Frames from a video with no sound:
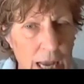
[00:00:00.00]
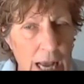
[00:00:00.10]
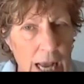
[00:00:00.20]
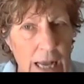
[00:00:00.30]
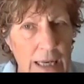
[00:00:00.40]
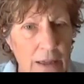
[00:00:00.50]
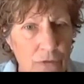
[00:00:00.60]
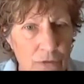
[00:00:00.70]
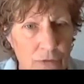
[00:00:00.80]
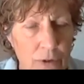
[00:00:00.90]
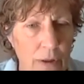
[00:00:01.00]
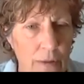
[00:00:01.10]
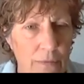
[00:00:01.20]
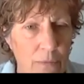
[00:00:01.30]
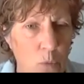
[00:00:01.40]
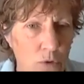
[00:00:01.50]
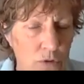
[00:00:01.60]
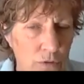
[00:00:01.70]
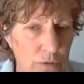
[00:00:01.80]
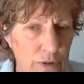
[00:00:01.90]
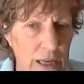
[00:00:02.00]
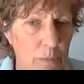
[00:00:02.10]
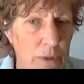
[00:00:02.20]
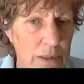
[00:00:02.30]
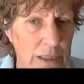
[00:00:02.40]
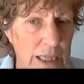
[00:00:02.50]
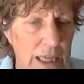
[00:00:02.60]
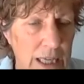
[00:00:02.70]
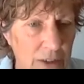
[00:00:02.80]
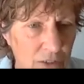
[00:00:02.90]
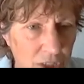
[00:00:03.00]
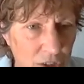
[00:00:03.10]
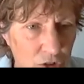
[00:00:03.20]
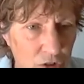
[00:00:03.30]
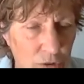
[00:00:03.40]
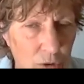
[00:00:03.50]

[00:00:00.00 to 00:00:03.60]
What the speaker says: And if water availability is an issue,